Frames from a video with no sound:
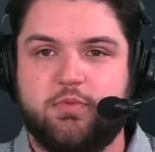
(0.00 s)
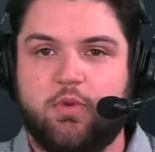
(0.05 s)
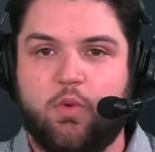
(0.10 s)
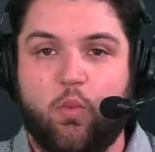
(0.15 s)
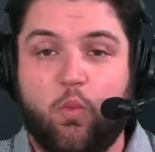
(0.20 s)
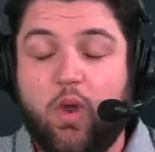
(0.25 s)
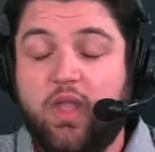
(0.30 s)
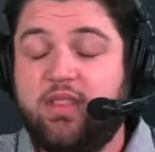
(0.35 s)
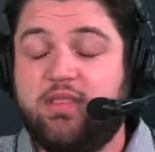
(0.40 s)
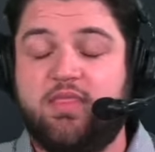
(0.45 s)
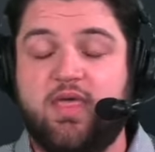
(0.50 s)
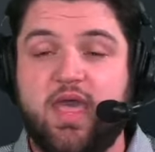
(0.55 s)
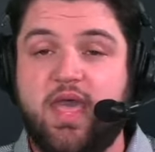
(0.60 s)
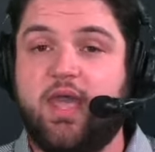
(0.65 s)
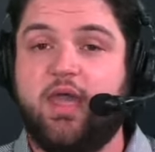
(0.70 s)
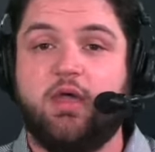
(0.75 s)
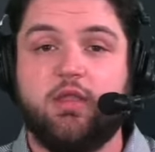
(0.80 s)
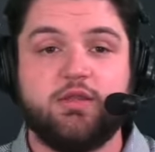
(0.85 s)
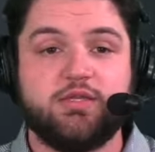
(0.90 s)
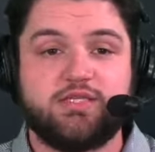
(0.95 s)
What in the
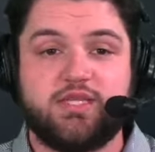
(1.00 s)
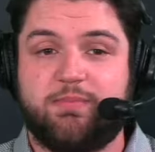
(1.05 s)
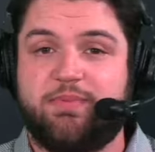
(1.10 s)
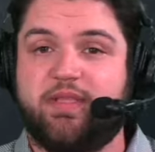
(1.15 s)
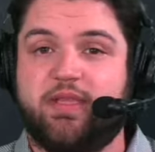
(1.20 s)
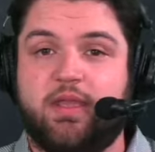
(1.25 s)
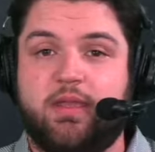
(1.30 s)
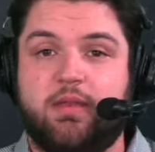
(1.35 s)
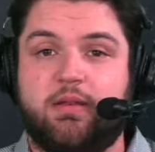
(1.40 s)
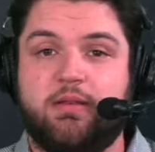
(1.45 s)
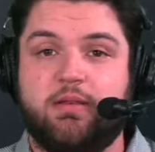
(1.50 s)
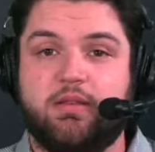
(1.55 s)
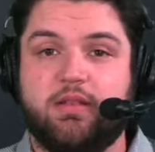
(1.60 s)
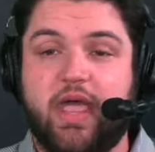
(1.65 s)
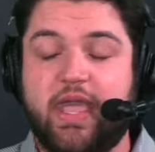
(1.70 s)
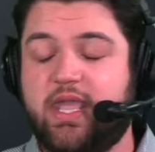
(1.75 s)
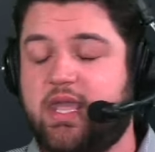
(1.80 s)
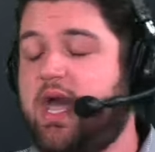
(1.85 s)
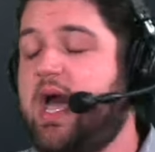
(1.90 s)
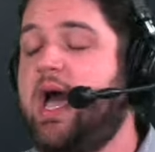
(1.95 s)
hell is the plan?
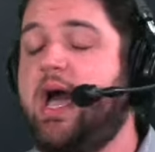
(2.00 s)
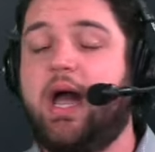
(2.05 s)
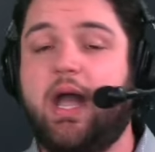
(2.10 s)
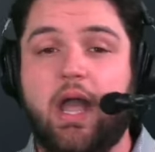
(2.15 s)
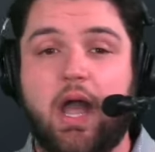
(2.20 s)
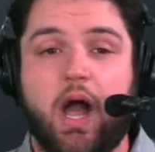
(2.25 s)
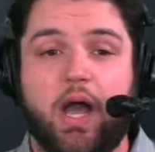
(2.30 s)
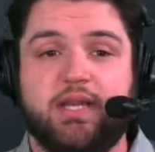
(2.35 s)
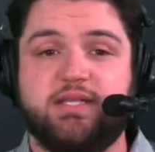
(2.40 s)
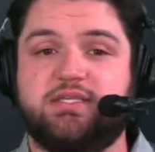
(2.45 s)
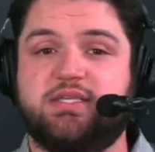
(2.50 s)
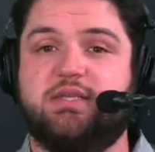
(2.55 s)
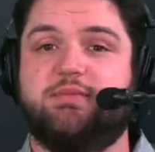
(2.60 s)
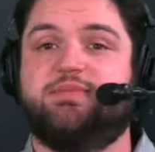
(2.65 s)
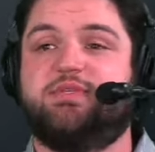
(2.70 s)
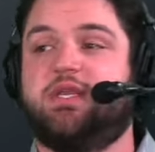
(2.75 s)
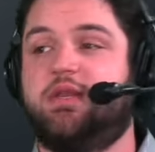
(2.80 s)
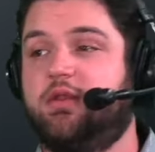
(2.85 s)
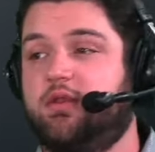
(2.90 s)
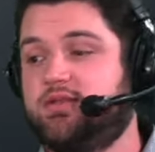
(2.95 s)
Like, I honestly am
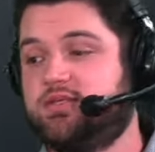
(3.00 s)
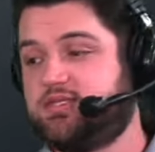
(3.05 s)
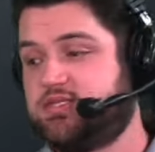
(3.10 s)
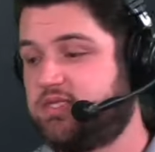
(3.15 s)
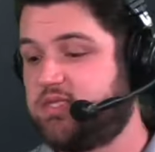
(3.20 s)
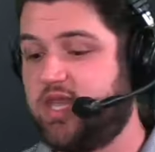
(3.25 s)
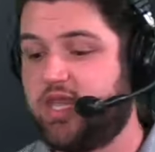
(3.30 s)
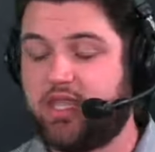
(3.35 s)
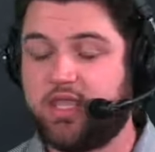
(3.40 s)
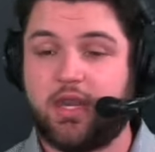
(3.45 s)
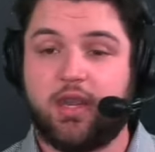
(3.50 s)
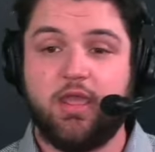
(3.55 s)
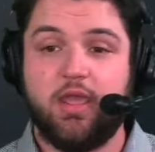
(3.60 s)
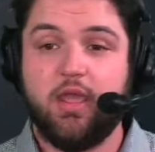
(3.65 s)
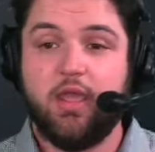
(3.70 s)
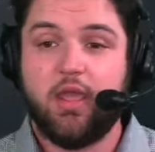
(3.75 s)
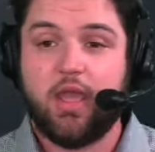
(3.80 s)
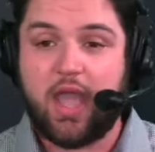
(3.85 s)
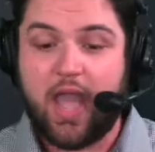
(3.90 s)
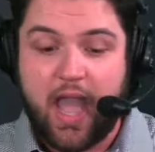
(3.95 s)
sitting here thinking,
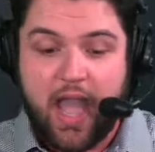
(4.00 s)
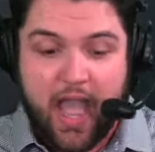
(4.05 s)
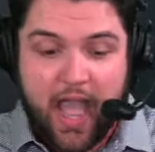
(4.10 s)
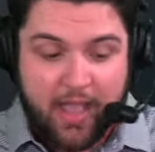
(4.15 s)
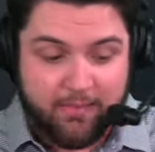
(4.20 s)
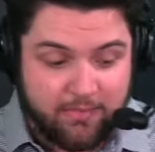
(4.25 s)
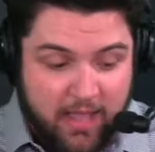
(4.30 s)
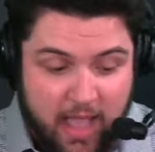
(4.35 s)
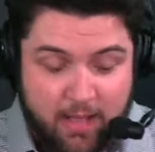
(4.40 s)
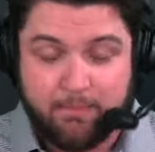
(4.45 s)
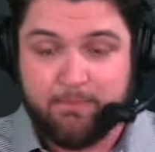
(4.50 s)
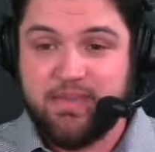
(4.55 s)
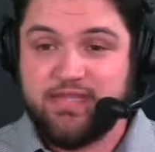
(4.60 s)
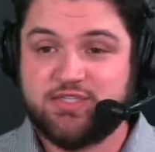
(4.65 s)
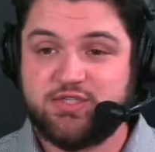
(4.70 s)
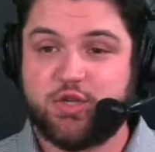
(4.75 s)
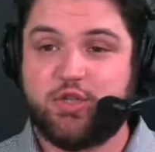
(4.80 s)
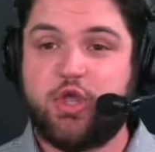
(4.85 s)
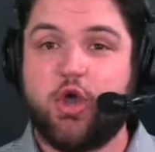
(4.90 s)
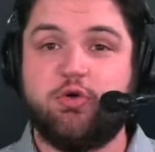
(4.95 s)
I'm
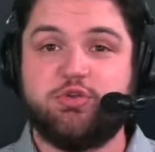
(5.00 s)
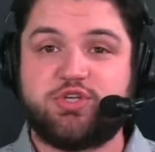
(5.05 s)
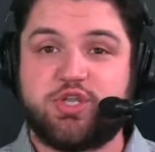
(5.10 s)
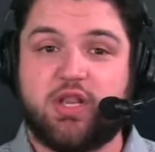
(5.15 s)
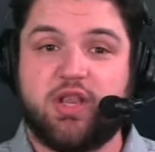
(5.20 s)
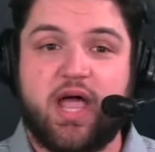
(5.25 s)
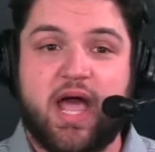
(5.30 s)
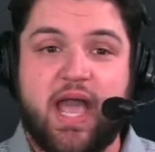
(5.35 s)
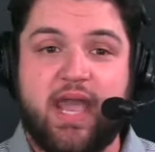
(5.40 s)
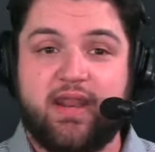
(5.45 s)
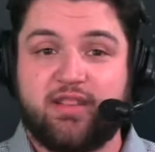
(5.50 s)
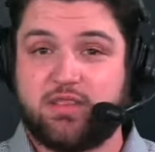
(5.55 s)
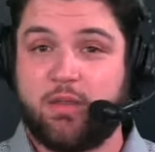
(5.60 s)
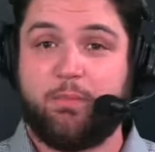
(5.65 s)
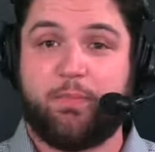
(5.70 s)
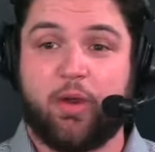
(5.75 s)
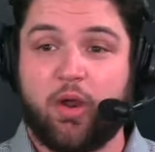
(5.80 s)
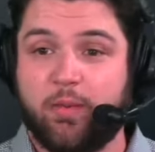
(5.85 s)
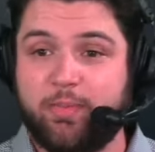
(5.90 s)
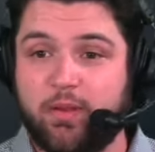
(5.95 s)
Mr. Coach Klein at the
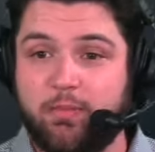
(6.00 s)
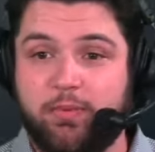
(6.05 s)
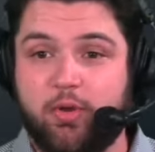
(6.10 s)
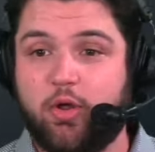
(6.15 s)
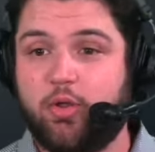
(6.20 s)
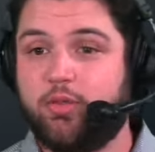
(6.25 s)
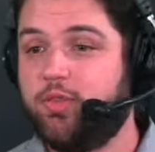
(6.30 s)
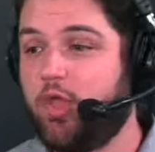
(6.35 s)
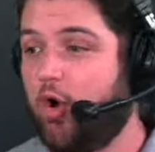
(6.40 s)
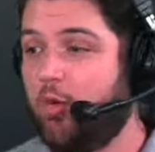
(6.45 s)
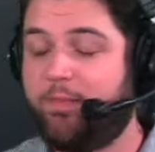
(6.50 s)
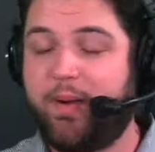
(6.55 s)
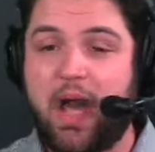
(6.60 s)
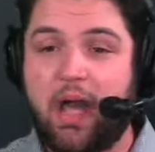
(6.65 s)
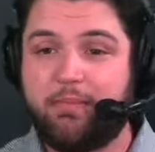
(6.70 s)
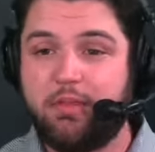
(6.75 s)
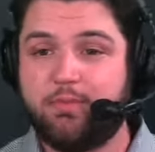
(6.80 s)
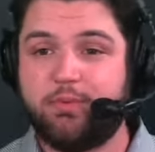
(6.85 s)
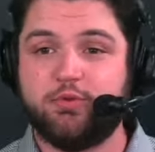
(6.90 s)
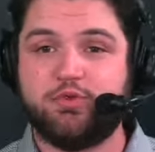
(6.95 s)
Bourbon Bowl, no
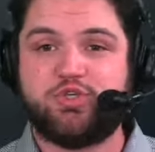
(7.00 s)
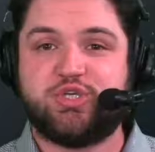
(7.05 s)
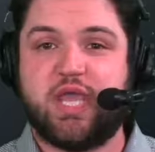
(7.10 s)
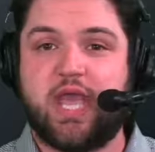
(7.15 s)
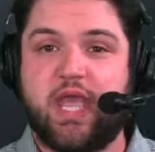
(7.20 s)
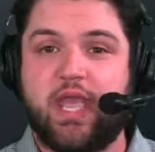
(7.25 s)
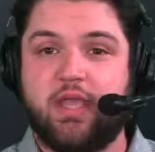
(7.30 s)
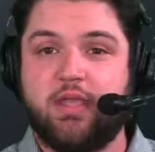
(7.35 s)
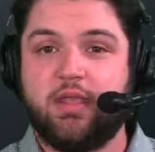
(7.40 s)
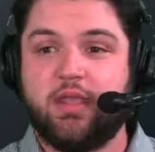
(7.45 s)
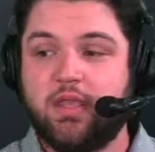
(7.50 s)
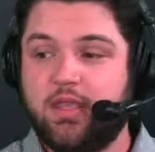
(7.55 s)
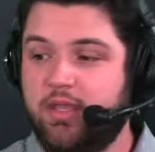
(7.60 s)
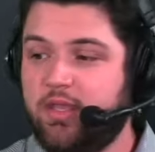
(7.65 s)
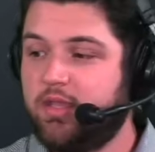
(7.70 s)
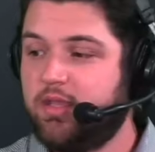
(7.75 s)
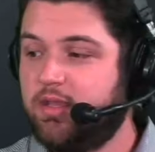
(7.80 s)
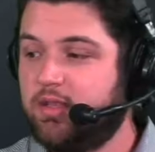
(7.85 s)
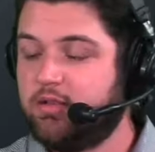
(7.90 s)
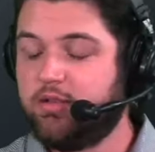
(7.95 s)
Bobby Boucher,
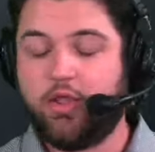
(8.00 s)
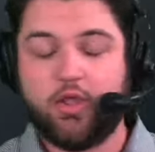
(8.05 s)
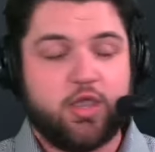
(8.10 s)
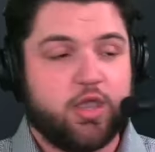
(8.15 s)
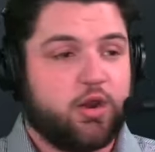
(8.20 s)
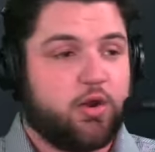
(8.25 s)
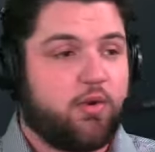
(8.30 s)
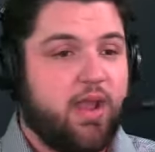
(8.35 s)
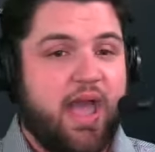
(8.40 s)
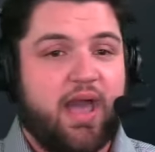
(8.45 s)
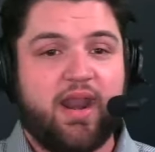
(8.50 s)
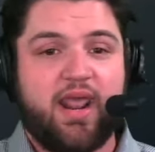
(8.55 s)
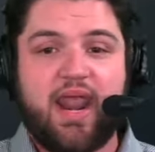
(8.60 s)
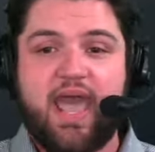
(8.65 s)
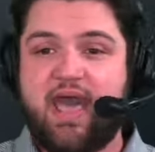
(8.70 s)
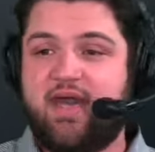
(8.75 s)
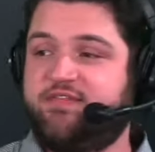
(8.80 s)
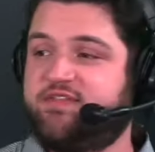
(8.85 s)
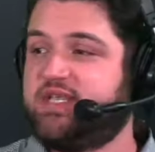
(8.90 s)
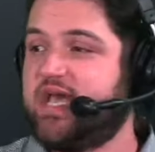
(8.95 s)
looking around at
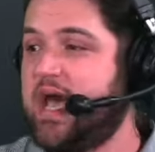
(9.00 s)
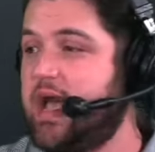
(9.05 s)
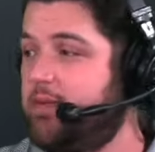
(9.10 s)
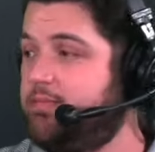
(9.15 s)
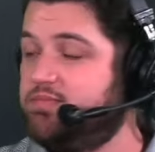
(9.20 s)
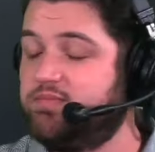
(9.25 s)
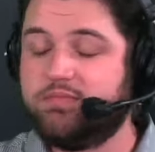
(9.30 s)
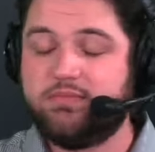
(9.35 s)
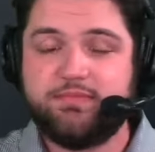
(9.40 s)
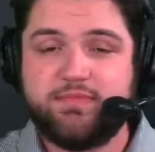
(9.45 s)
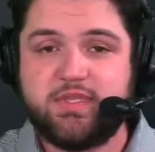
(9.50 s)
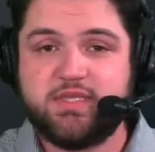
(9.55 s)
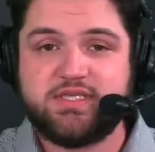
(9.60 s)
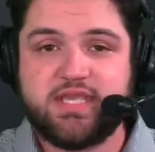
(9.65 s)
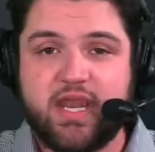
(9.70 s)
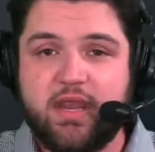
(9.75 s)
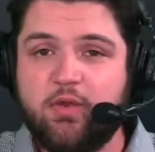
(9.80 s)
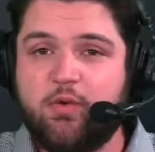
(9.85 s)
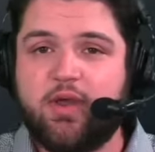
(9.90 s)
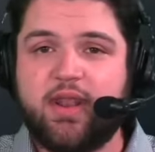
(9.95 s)
halftime. Does
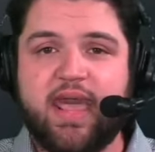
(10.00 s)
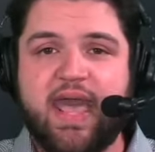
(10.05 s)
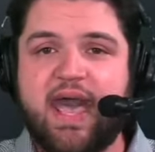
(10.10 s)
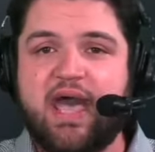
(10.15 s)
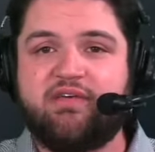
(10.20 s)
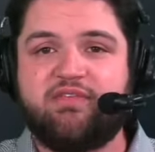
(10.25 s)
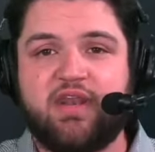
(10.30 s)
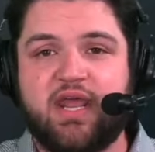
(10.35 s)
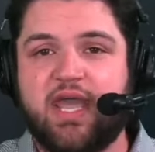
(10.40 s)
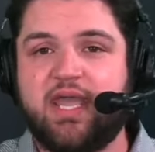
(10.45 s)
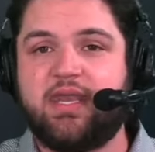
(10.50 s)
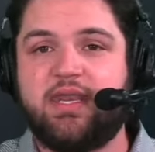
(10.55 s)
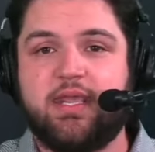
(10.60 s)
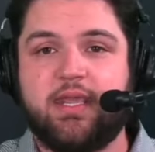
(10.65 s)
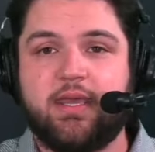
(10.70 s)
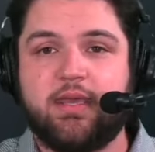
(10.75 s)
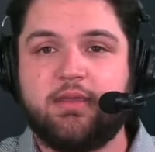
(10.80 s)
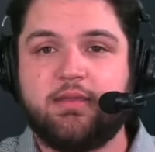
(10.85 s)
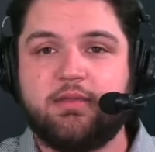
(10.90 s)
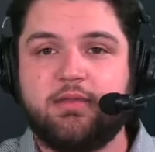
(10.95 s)
anyone have an
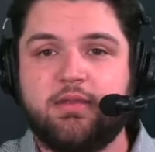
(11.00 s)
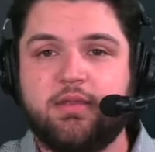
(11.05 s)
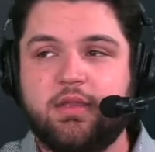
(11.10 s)
idea?